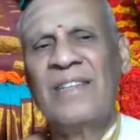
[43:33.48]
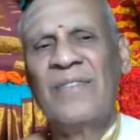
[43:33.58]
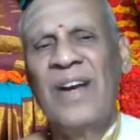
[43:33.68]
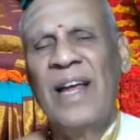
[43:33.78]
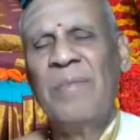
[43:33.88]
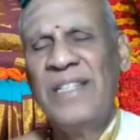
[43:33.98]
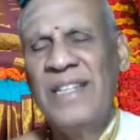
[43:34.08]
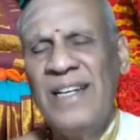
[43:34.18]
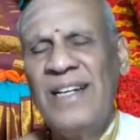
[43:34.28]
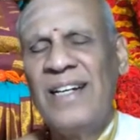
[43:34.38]
Flame is
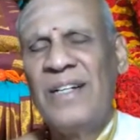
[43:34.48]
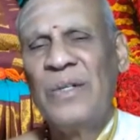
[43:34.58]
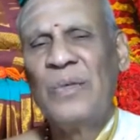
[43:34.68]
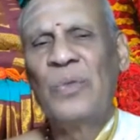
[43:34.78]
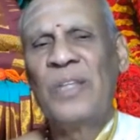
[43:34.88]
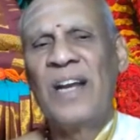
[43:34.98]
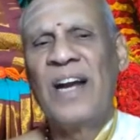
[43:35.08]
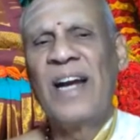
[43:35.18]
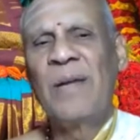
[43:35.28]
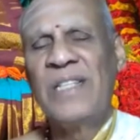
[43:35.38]
inert.
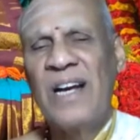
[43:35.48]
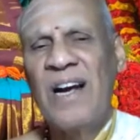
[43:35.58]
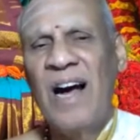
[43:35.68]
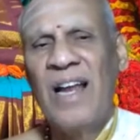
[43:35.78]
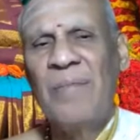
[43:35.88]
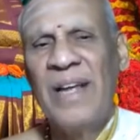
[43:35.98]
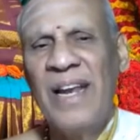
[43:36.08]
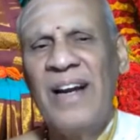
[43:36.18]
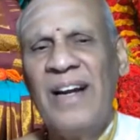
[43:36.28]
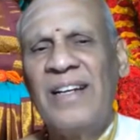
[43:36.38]
Uttarayanam is a column,
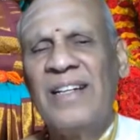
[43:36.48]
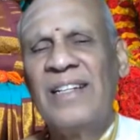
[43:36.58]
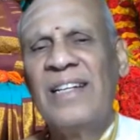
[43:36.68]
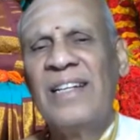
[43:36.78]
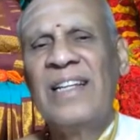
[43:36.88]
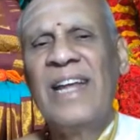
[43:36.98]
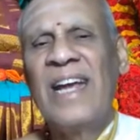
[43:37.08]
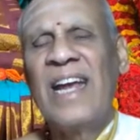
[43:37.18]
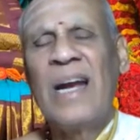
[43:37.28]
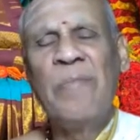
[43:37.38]
inert. They
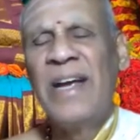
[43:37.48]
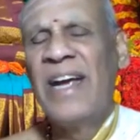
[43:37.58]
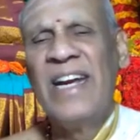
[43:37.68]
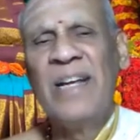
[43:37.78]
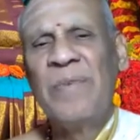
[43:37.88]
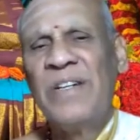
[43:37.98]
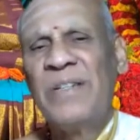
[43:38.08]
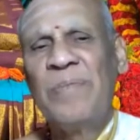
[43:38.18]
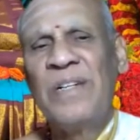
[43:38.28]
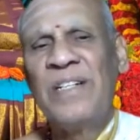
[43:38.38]
cannot be guiding
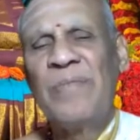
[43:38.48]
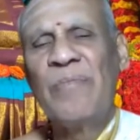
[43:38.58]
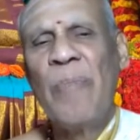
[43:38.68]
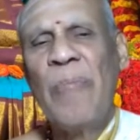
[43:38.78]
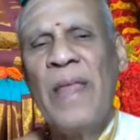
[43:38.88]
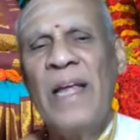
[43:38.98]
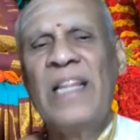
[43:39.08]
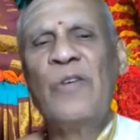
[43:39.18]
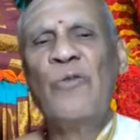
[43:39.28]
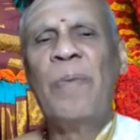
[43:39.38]
principles.
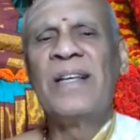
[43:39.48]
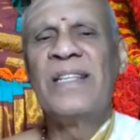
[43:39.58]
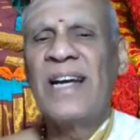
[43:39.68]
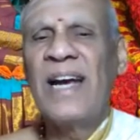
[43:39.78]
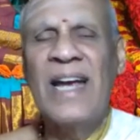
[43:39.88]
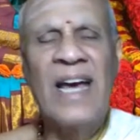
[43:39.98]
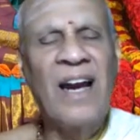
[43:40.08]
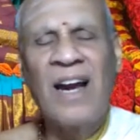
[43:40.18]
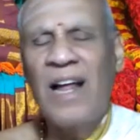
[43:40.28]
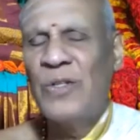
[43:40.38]
The Upasaka
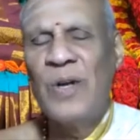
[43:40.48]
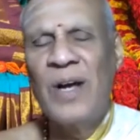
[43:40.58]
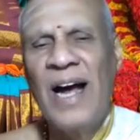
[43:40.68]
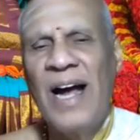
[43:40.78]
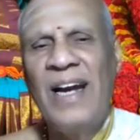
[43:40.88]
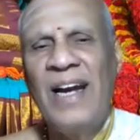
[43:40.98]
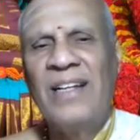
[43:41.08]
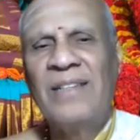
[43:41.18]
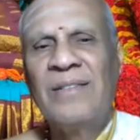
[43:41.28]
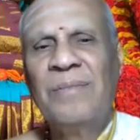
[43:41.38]
cannot also guide
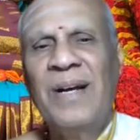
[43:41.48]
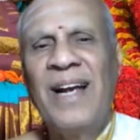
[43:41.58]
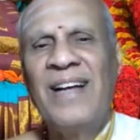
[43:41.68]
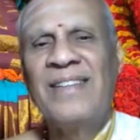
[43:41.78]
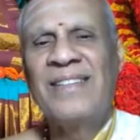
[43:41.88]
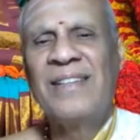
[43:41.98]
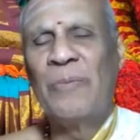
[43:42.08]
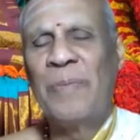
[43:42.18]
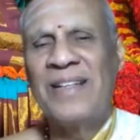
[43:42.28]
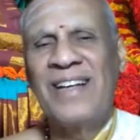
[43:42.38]
because
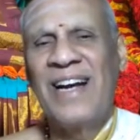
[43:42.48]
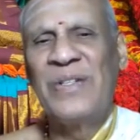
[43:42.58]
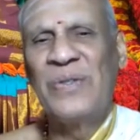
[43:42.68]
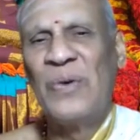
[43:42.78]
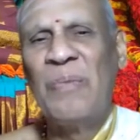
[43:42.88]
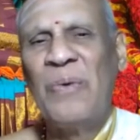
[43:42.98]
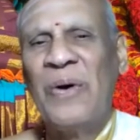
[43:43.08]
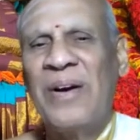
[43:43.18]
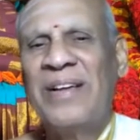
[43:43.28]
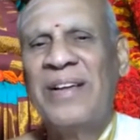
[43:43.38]
the Upasaka is no
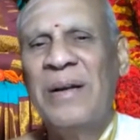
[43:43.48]
more.